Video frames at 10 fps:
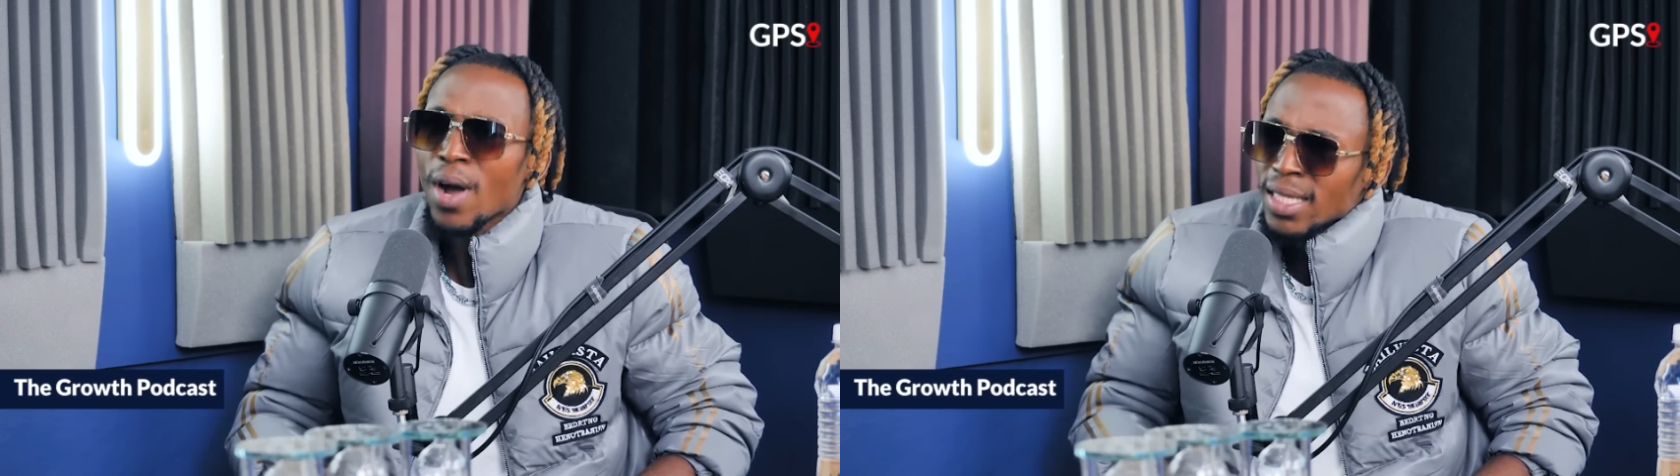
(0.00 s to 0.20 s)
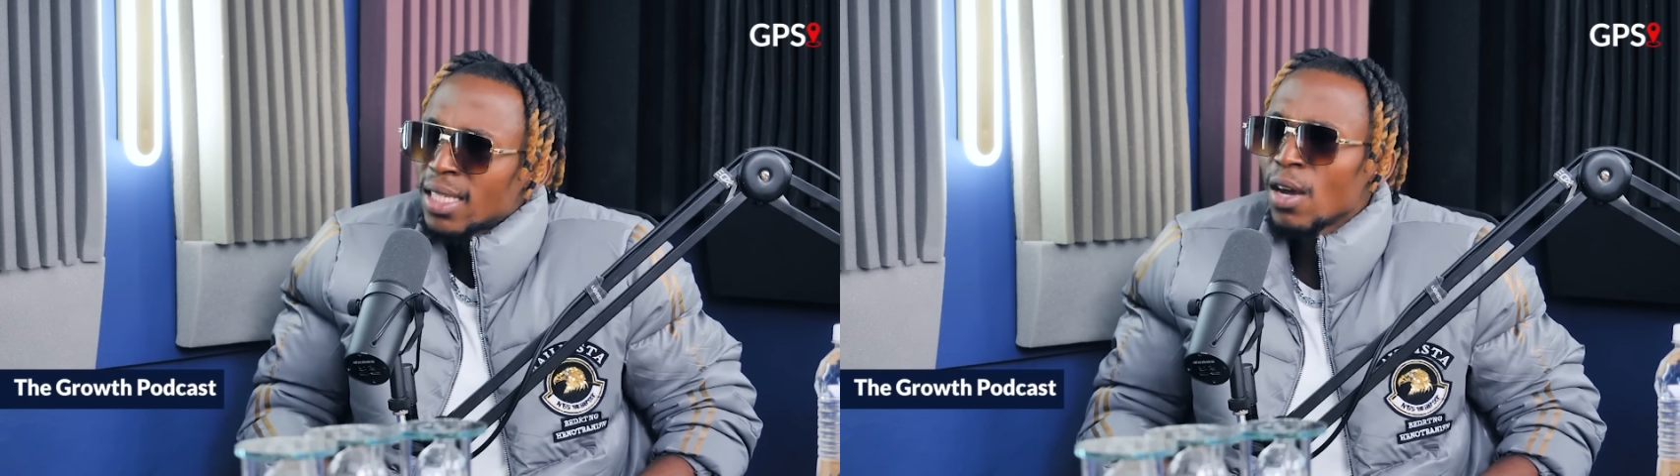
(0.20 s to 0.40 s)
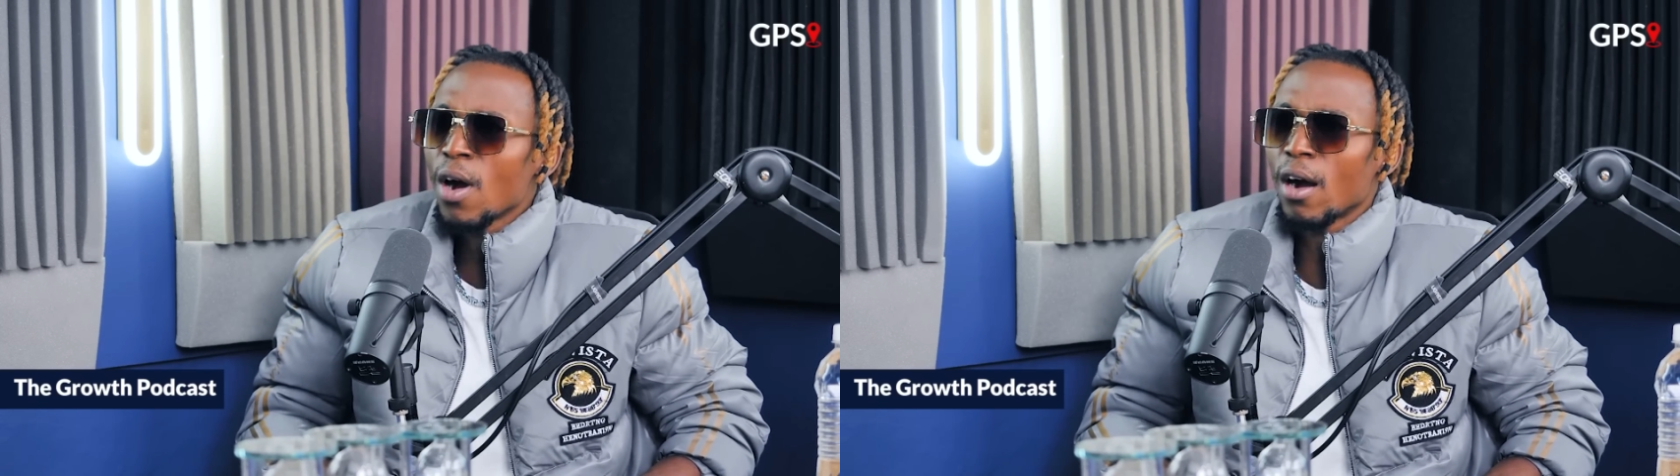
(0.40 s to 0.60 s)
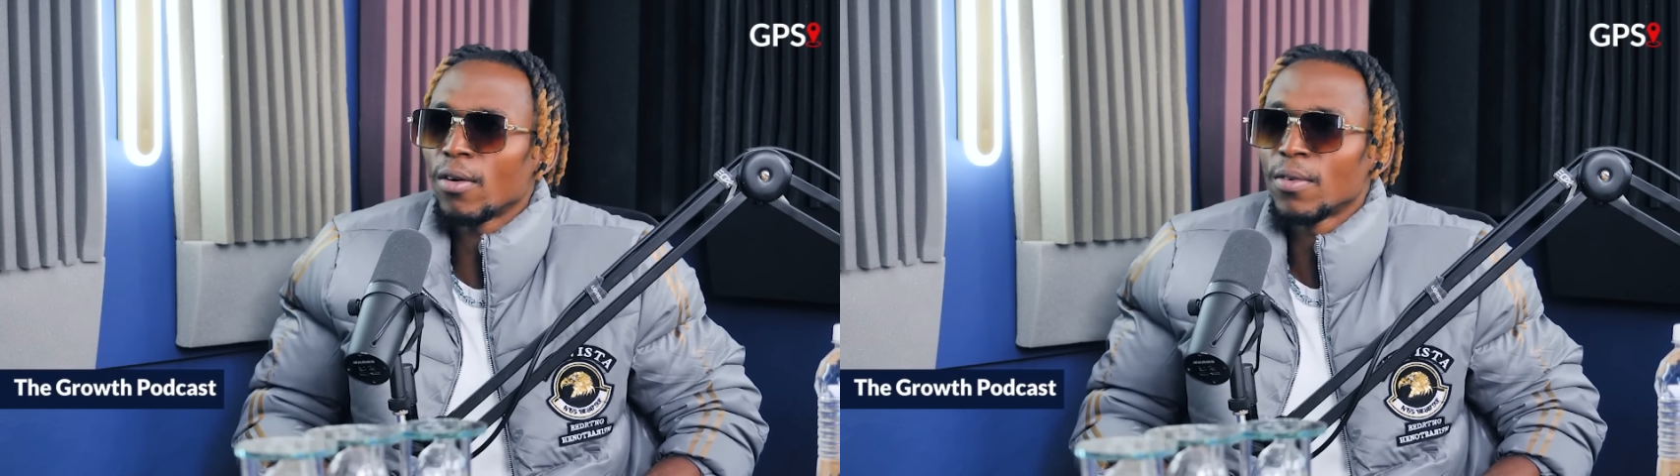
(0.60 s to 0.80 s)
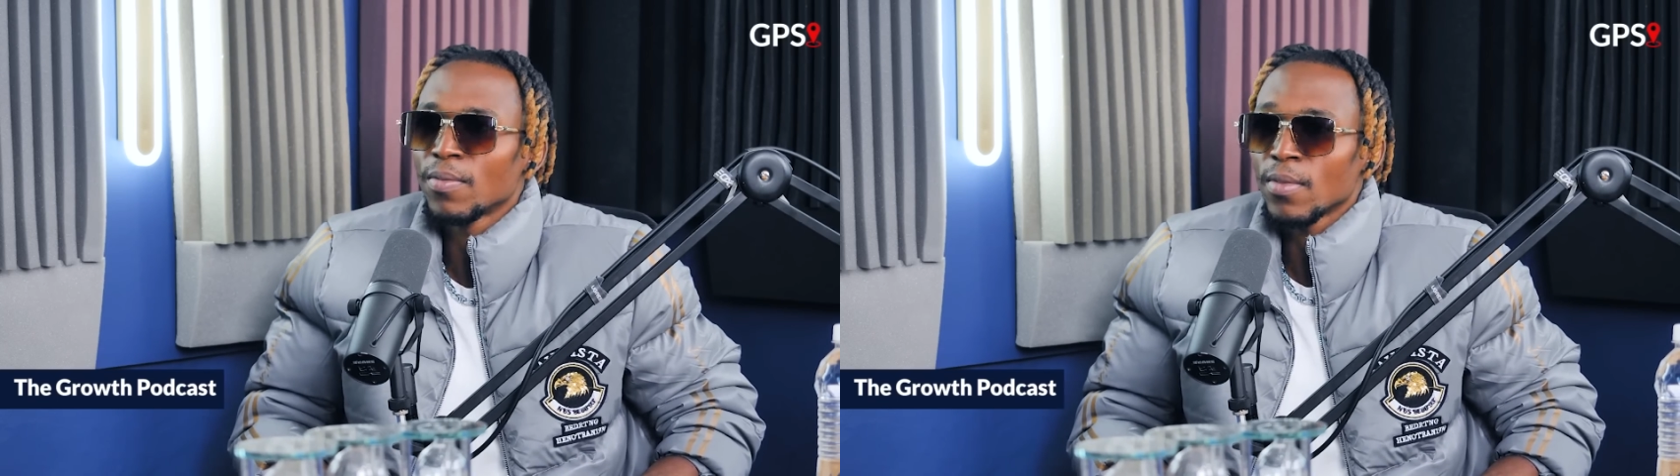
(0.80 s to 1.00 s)
Once in a
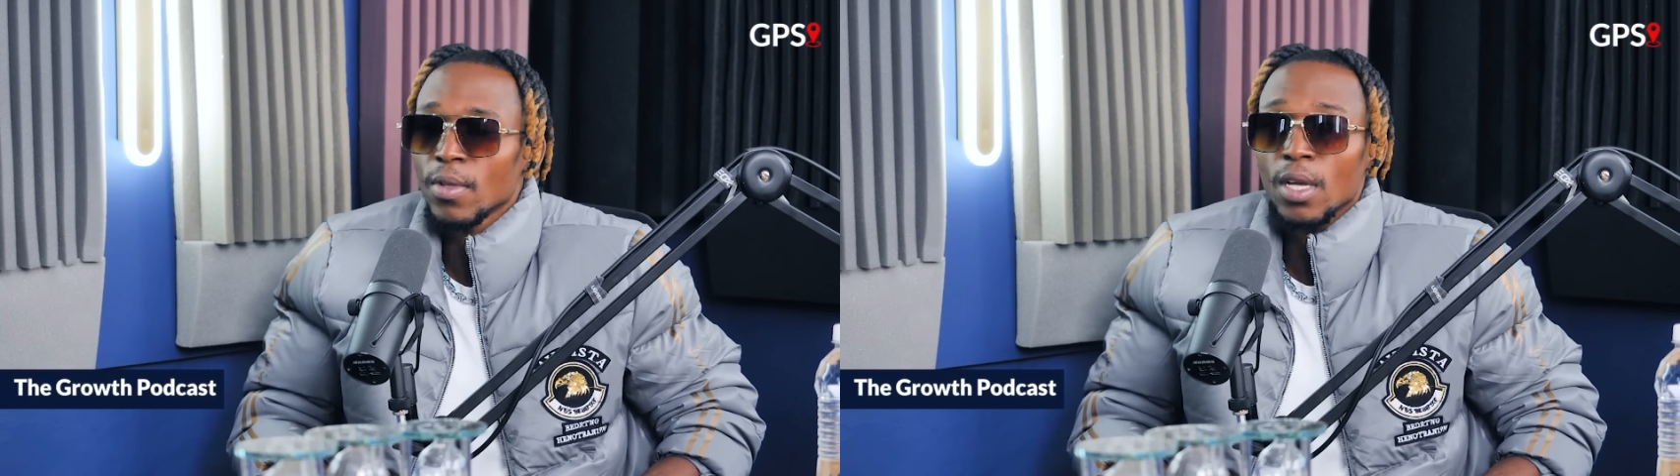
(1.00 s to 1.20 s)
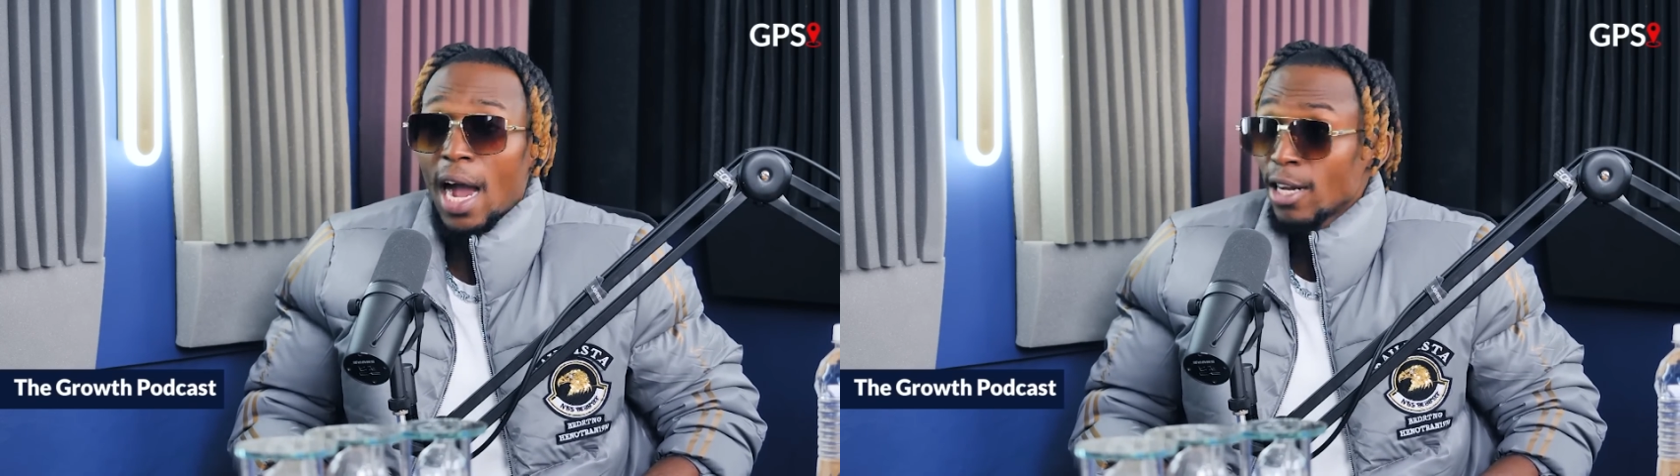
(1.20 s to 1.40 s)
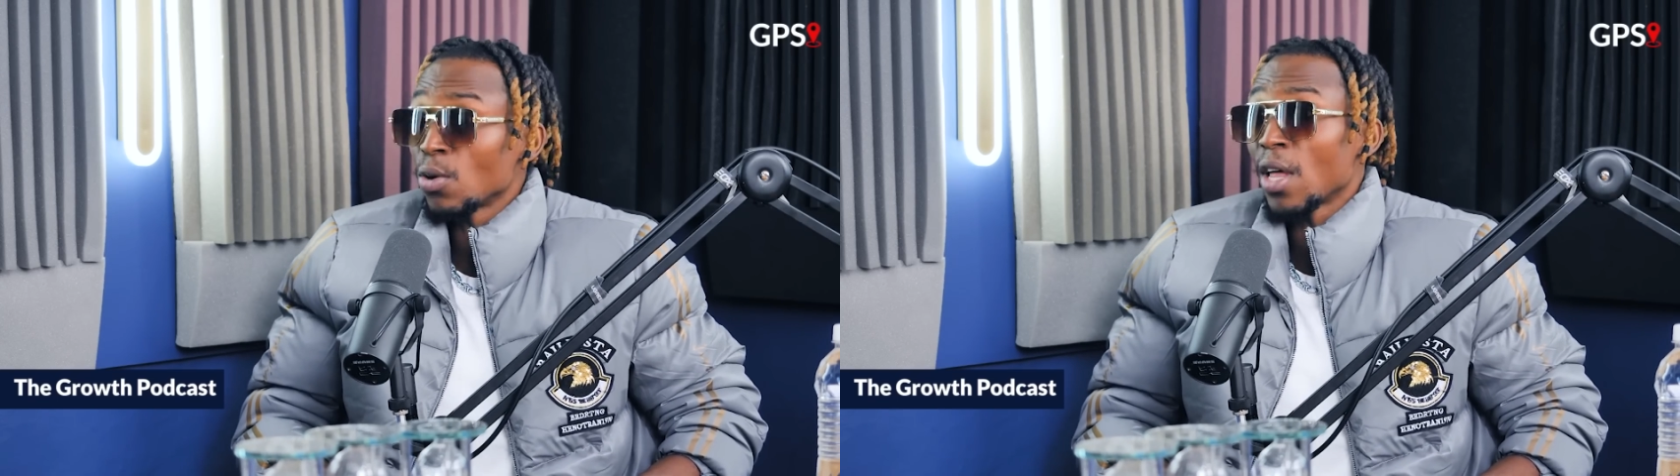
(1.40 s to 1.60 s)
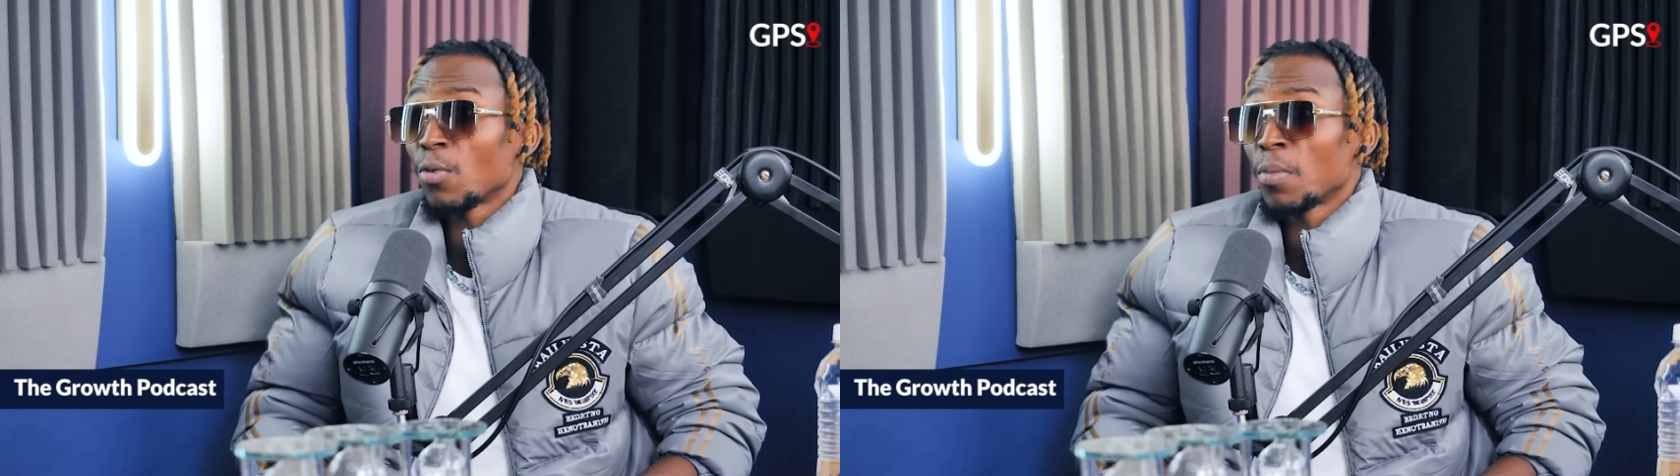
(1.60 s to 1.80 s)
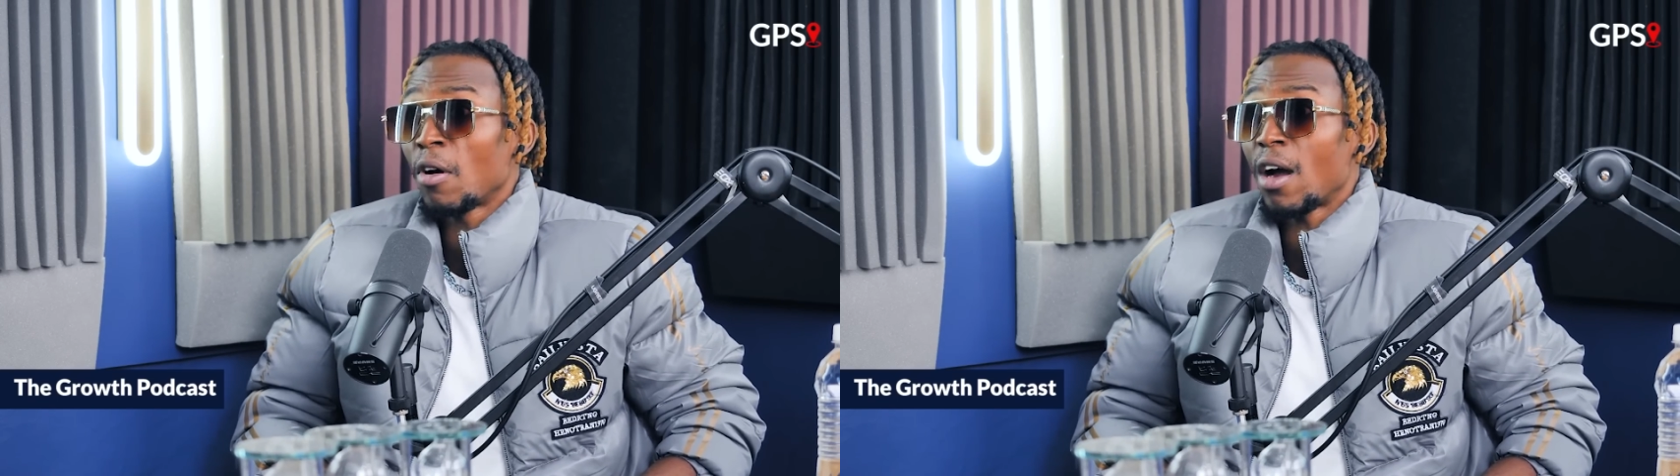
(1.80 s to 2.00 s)
while. I do
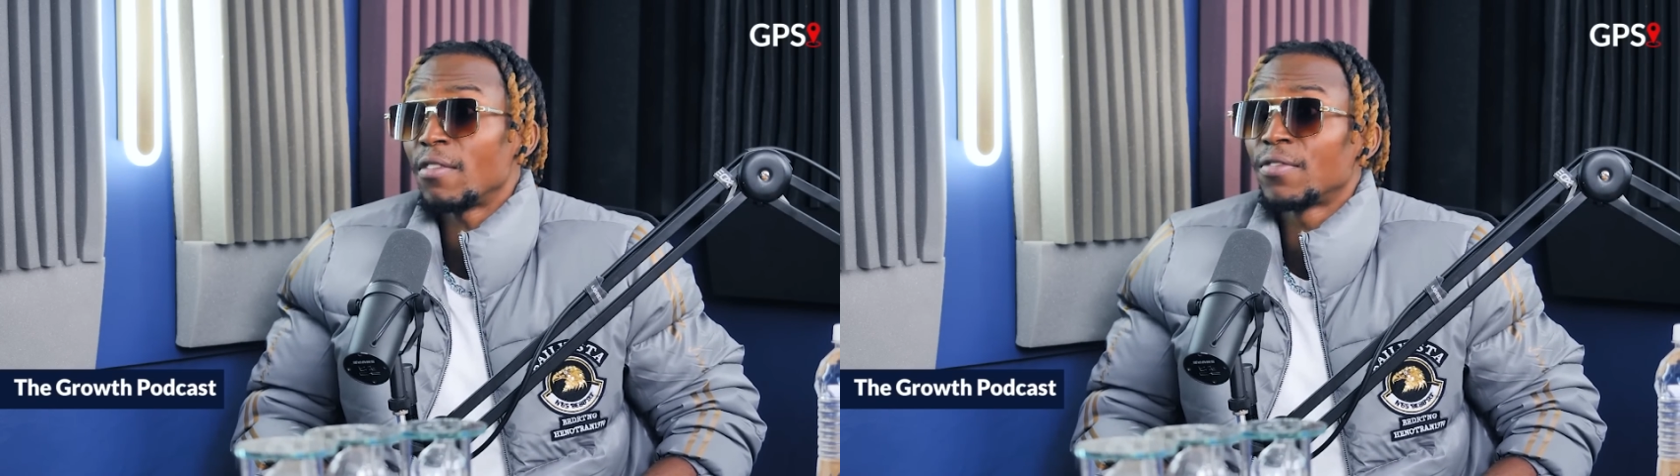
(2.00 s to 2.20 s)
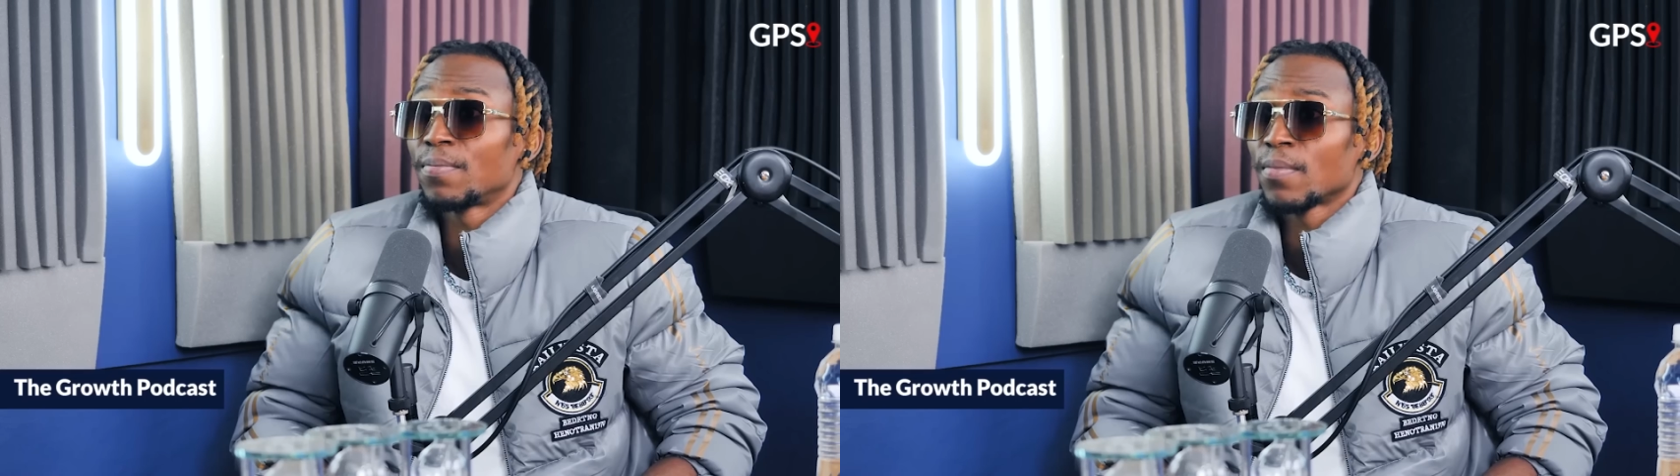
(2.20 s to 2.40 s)
that with my wife.